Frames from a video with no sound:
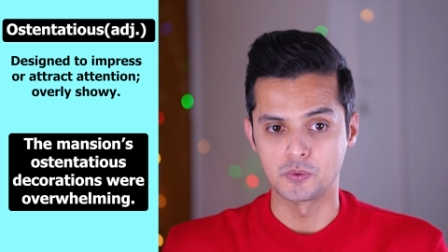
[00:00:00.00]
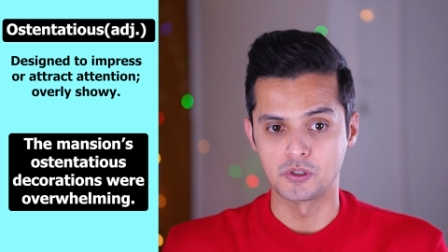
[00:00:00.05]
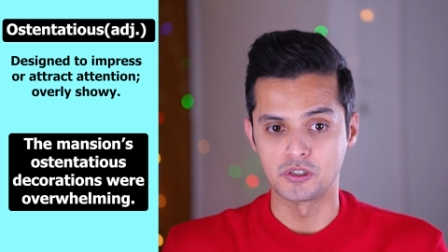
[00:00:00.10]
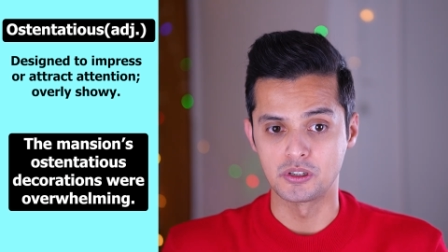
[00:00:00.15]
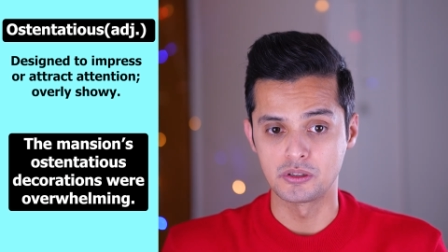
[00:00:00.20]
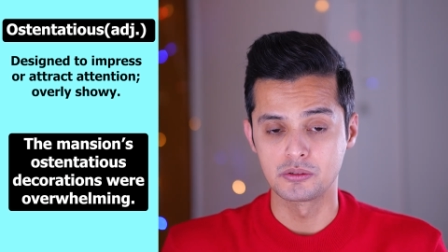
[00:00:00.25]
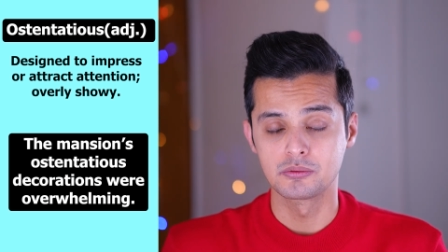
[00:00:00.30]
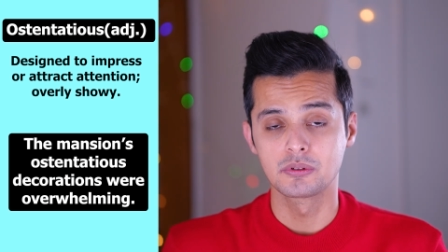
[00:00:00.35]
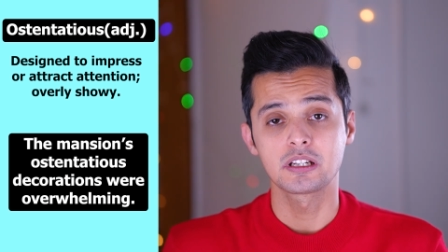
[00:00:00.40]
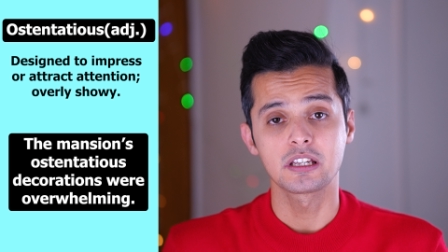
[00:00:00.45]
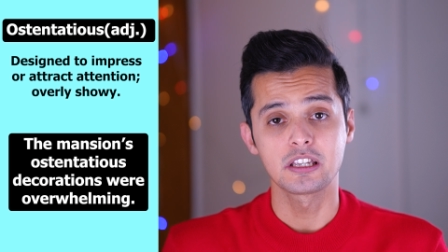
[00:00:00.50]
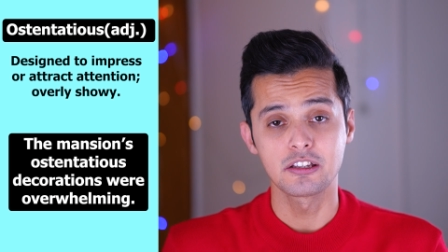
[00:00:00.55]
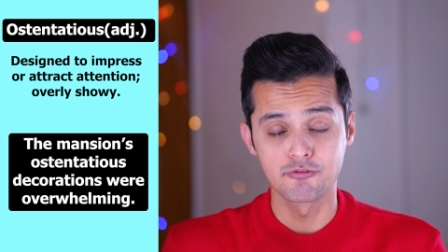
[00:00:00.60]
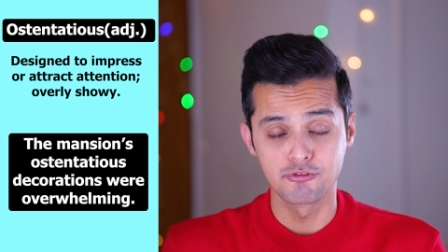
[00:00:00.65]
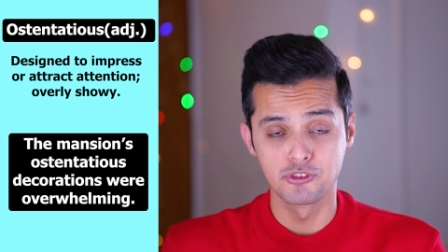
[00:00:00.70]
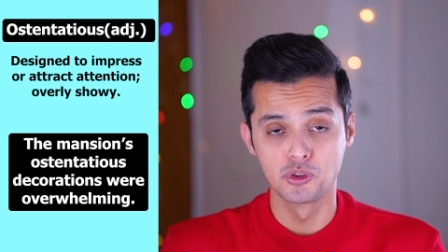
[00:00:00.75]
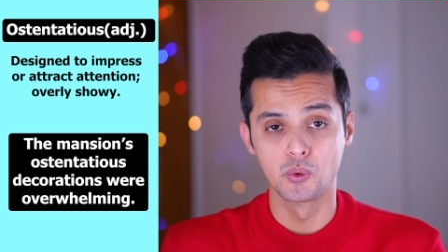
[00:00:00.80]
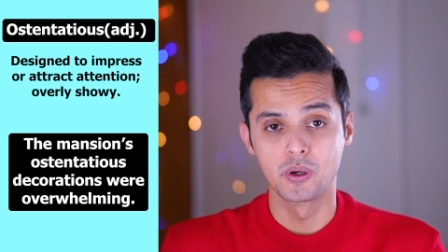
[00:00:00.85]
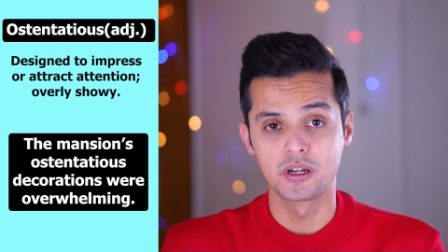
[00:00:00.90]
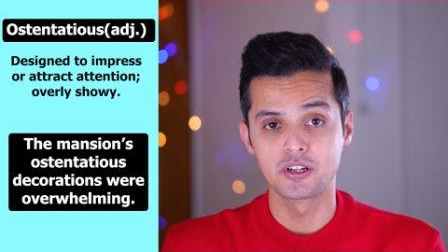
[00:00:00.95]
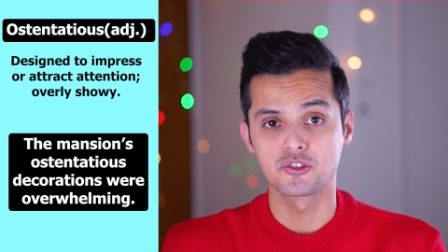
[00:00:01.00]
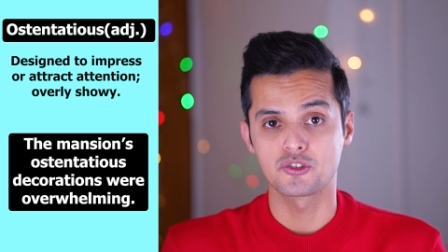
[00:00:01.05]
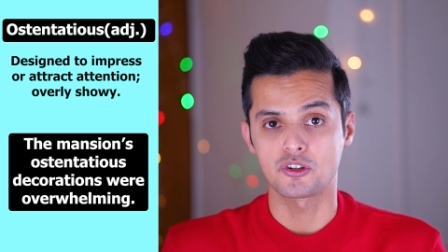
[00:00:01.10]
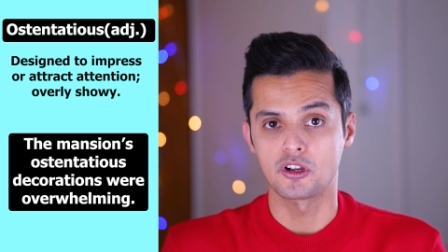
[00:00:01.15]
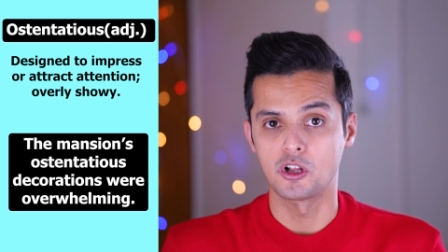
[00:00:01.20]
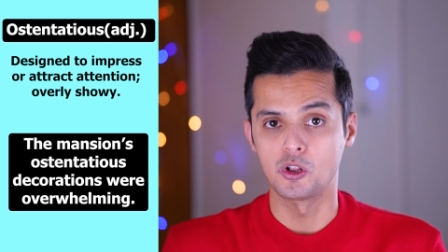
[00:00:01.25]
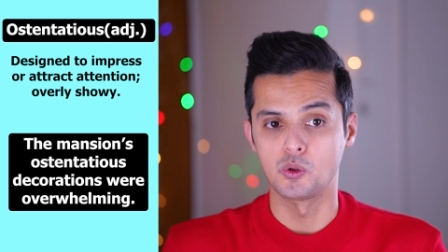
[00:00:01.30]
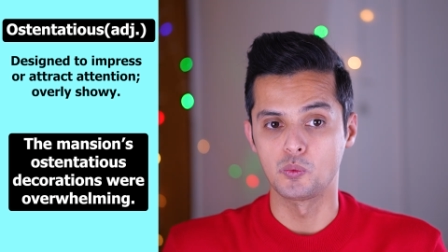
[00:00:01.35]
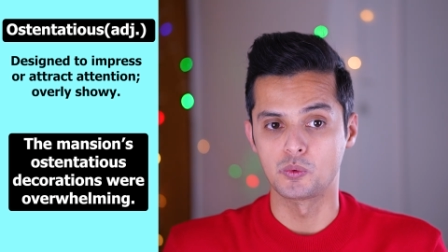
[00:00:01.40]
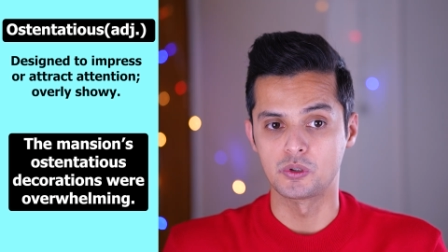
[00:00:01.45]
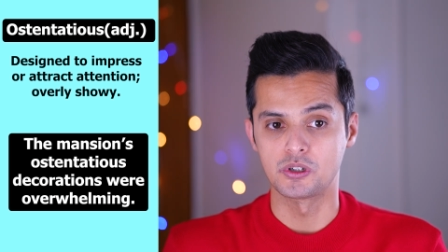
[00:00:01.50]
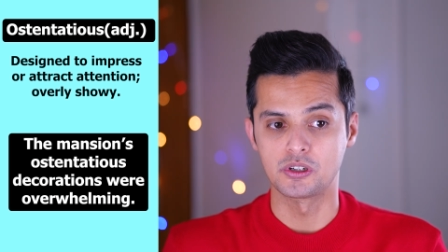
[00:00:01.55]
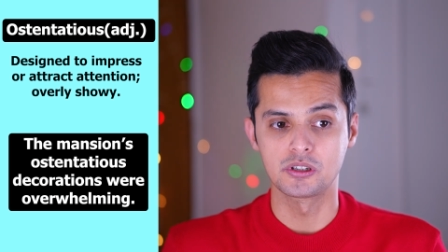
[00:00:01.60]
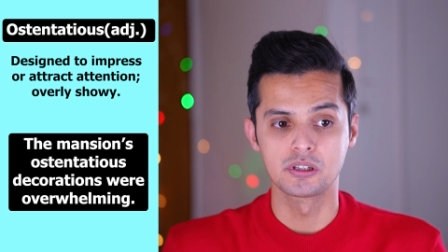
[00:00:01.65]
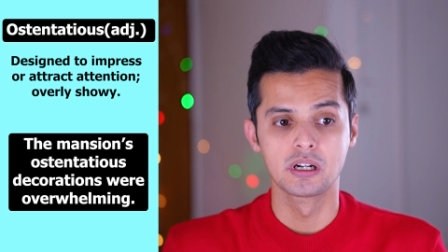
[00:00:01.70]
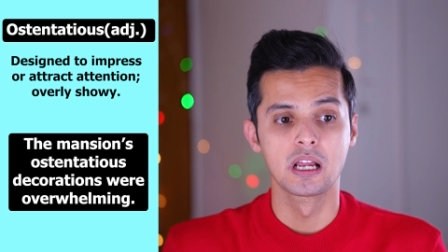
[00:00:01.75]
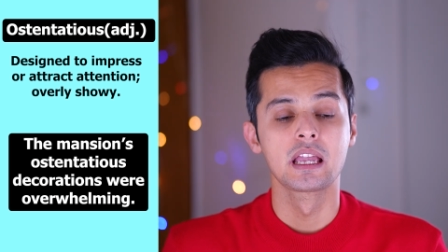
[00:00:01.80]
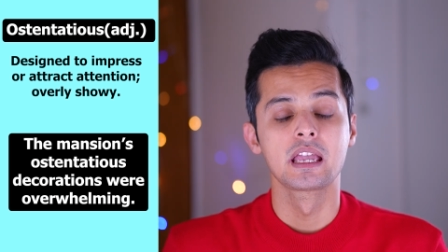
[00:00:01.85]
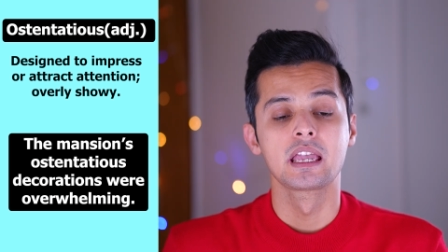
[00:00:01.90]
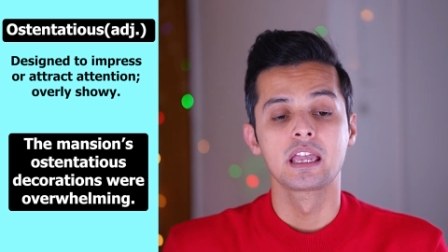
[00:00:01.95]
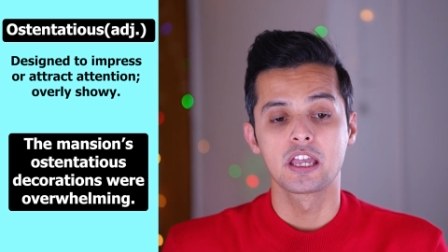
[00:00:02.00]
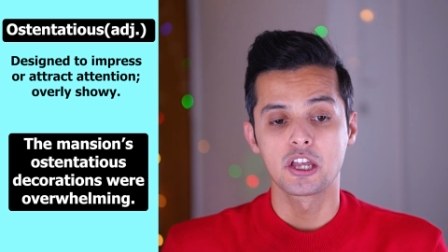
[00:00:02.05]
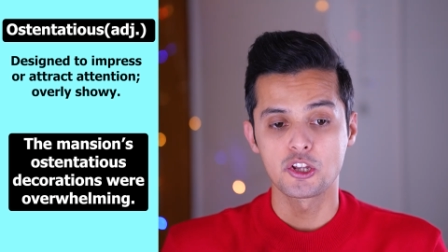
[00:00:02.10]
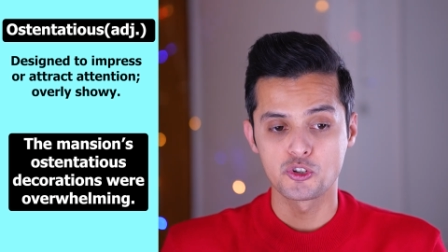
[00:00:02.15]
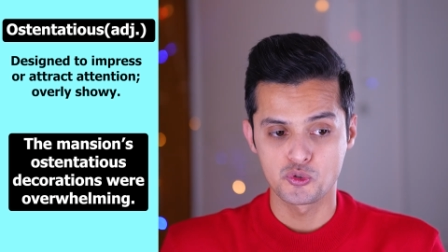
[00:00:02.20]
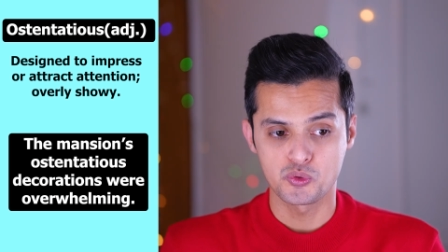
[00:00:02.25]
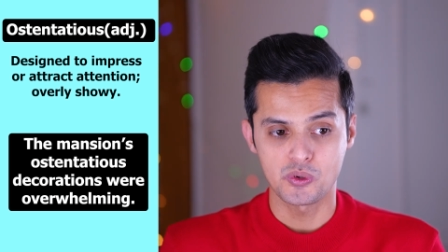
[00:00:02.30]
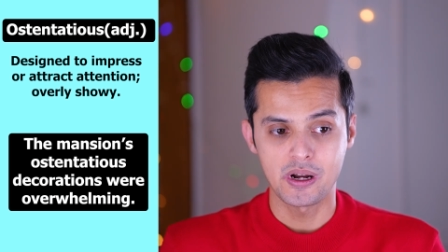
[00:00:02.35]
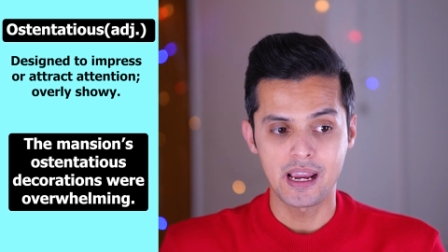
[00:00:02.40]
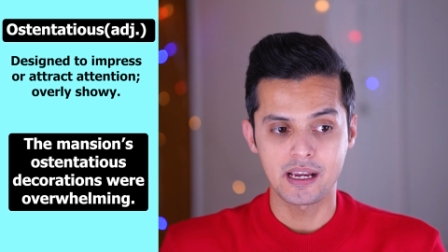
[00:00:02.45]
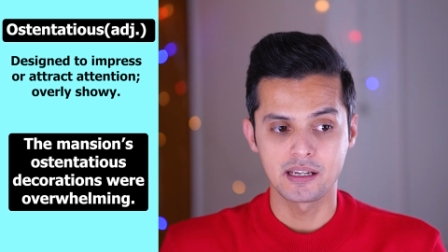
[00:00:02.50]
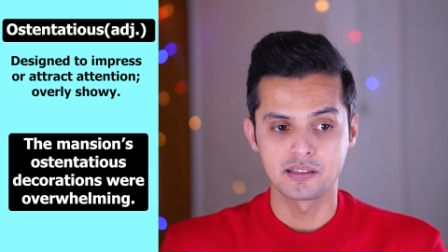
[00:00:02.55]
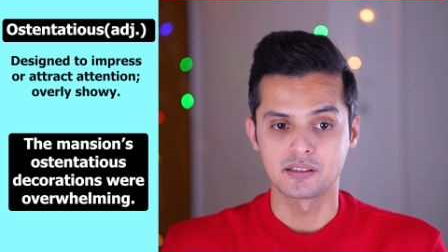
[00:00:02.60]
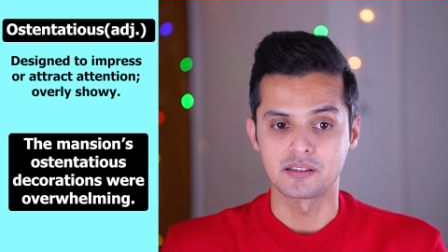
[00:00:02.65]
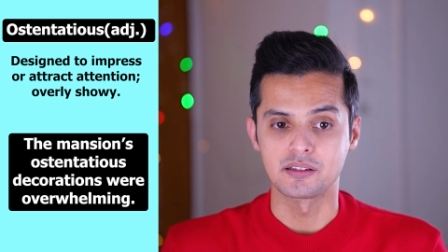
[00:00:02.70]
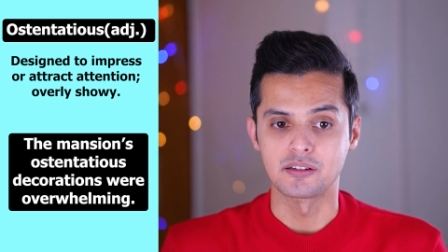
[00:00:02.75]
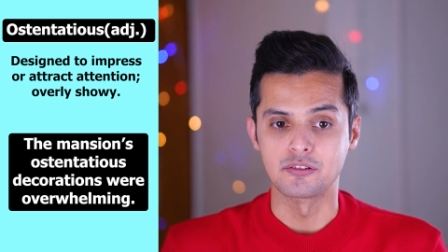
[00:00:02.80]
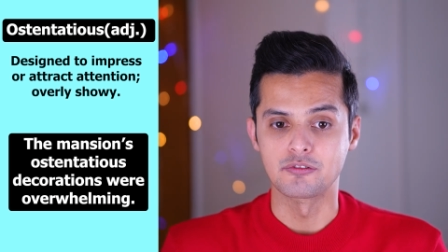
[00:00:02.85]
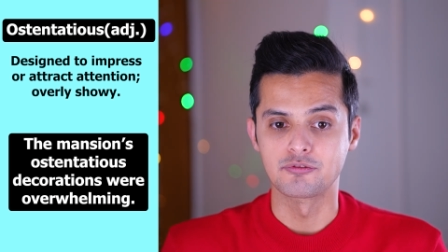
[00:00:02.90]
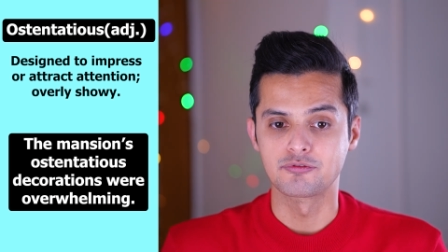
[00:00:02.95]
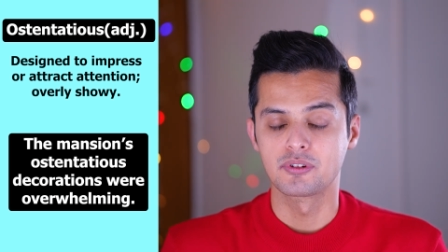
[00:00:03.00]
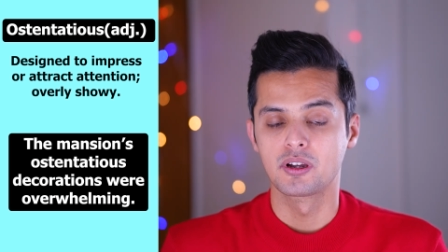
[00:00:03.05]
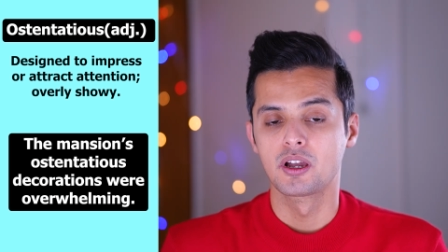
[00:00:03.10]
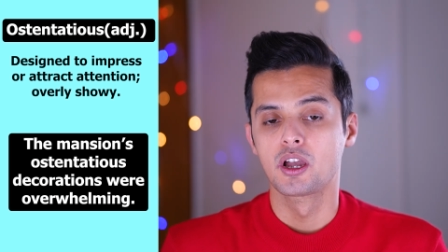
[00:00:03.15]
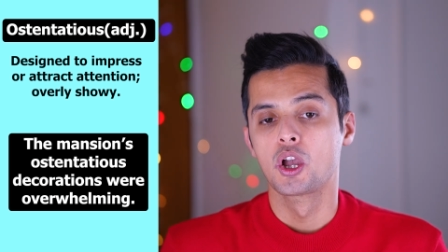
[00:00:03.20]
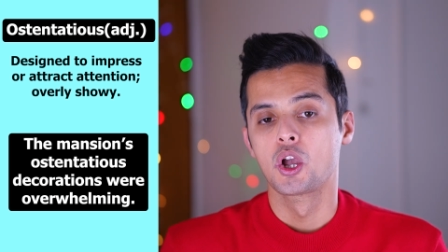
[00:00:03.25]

were influential, were attractive,